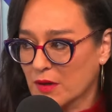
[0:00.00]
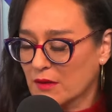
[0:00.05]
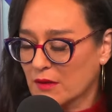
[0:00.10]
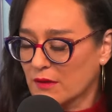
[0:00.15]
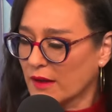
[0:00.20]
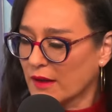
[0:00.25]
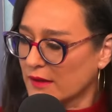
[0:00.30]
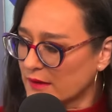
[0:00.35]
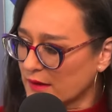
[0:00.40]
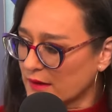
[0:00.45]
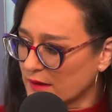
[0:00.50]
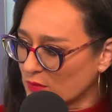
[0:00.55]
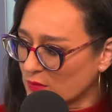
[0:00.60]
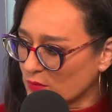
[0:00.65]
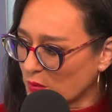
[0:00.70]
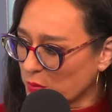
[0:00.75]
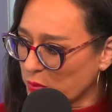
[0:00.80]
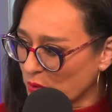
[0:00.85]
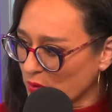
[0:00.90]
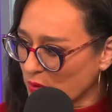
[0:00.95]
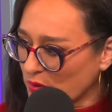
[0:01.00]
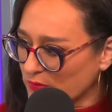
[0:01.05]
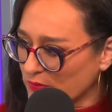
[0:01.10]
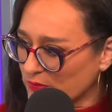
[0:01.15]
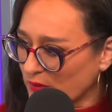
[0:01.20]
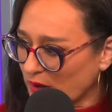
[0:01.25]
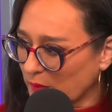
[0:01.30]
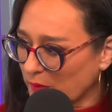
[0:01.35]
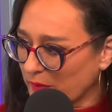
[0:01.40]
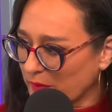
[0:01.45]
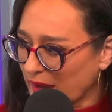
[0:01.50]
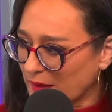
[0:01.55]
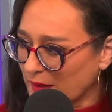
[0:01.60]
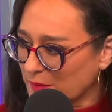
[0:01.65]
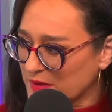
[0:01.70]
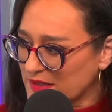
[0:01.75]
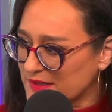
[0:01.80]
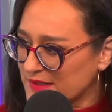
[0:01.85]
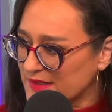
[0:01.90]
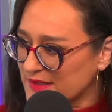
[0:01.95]
like the reporter from
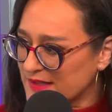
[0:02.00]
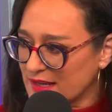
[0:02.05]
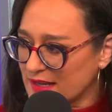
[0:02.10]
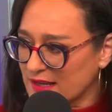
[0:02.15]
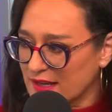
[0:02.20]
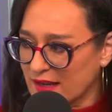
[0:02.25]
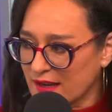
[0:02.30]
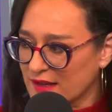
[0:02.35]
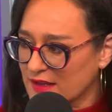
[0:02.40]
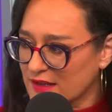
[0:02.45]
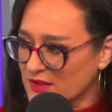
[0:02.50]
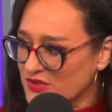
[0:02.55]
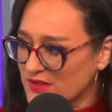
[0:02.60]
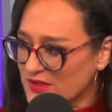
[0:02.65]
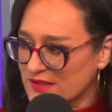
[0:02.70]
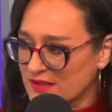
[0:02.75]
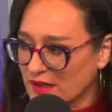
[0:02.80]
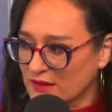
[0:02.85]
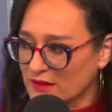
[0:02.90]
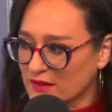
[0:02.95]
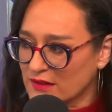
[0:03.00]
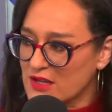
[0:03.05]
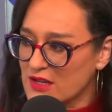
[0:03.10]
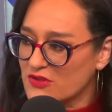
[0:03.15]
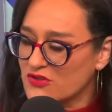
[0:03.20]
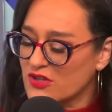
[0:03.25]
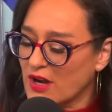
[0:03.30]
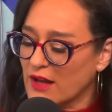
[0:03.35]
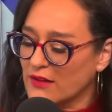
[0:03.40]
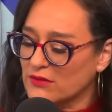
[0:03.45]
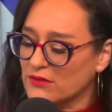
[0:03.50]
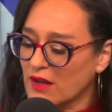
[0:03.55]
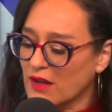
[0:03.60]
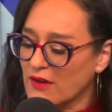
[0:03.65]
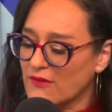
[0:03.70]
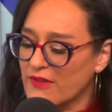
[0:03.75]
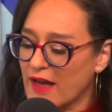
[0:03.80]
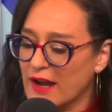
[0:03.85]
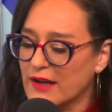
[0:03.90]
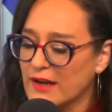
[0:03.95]
NBC, and he just unleashed, I love
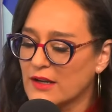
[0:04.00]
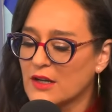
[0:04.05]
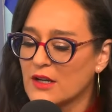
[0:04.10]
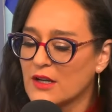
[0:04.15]
that.